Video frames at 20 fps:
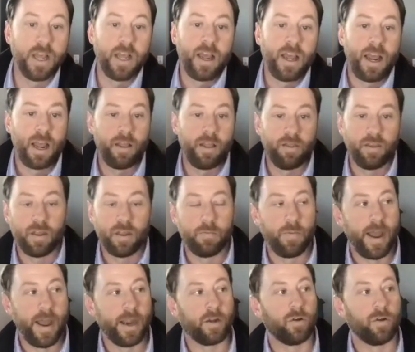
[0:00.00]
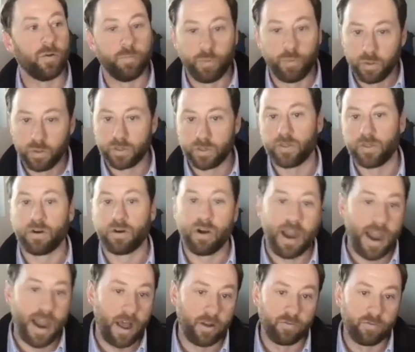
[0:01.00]
and then Michael, boots on the
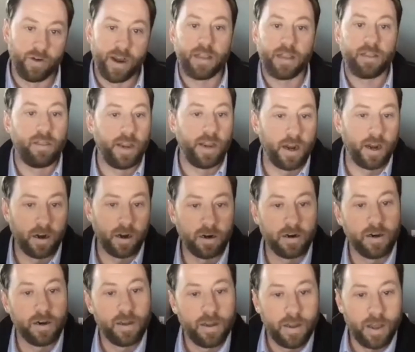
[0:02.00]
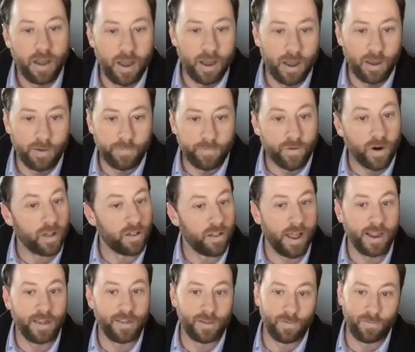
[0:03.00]
ground, right there, front
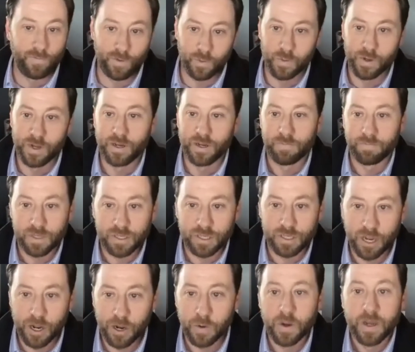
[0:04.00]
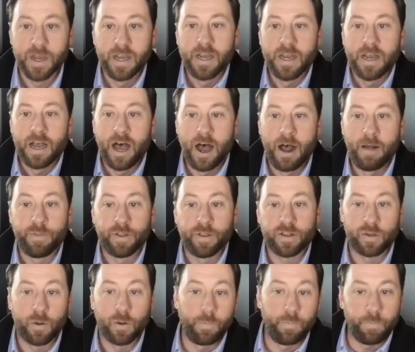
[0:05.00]
lines, if you will. So,
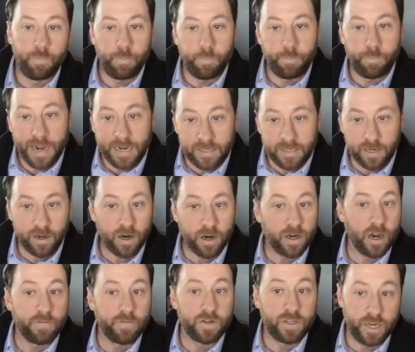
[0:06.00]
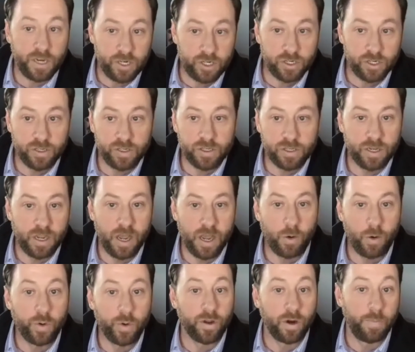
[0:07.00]
so based on our conversations
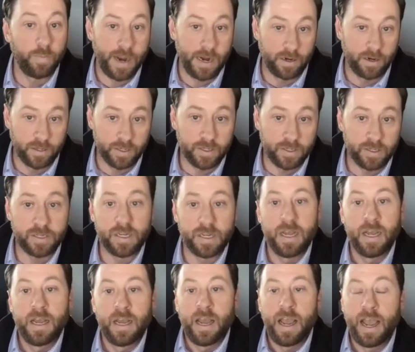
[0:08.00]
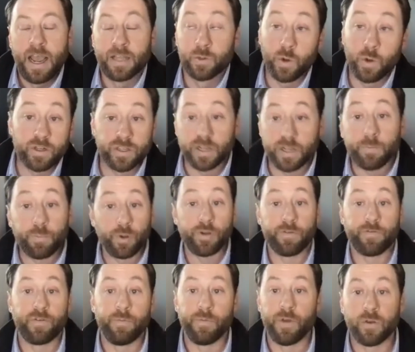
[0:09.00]
with our panelists, as well as input
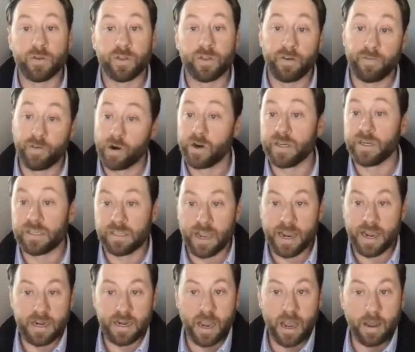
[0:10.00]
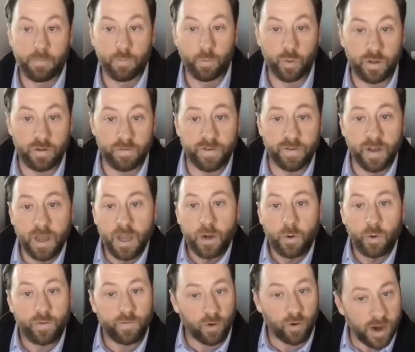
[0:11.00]
from those that have already signed up, we've
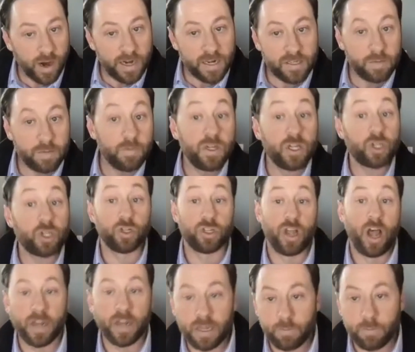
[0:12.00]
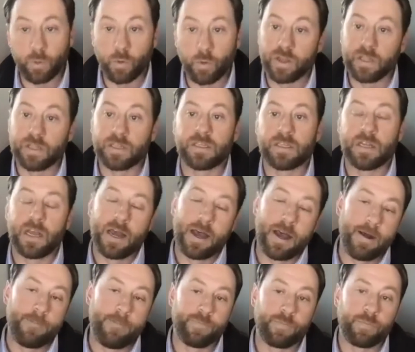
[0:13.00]
created some initial talking points
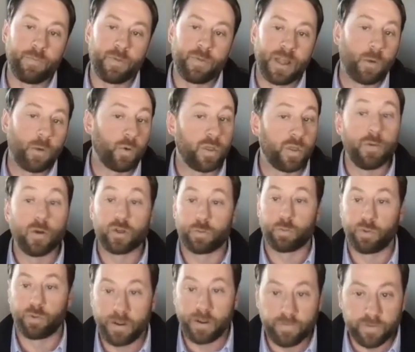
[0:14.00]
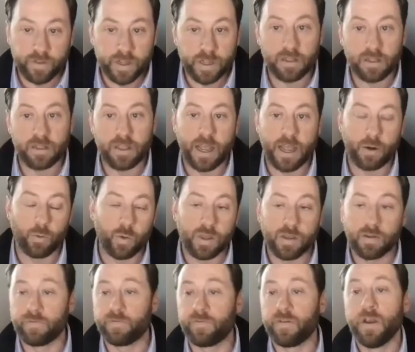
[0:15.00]
that were the most prevalent that we
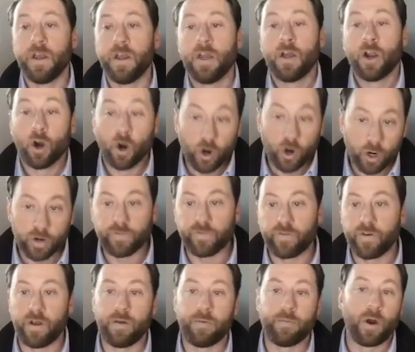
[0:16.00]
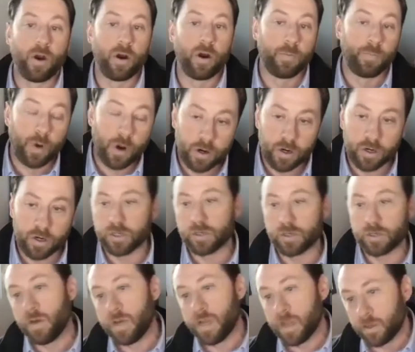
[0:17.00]
have heard from our partners,
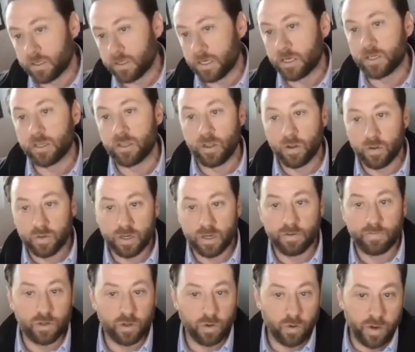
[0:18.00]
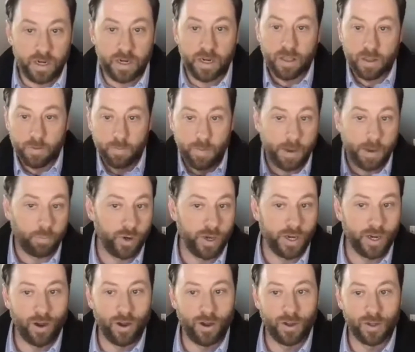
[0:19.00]
community health centers, and those that have joined, and then my
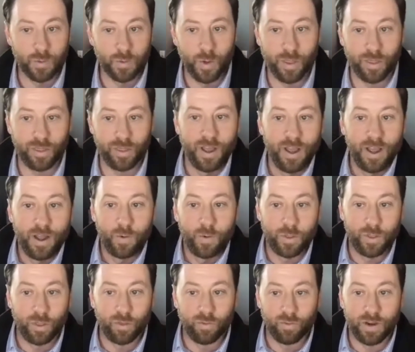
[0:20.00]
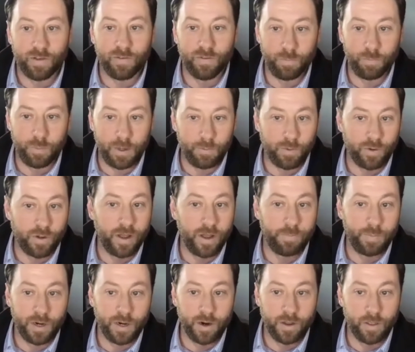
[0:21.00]
pre-calls with the three of the people on
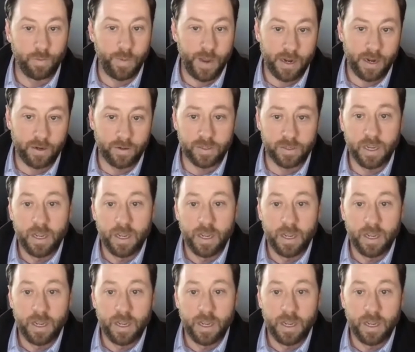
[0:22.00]
here on the panels.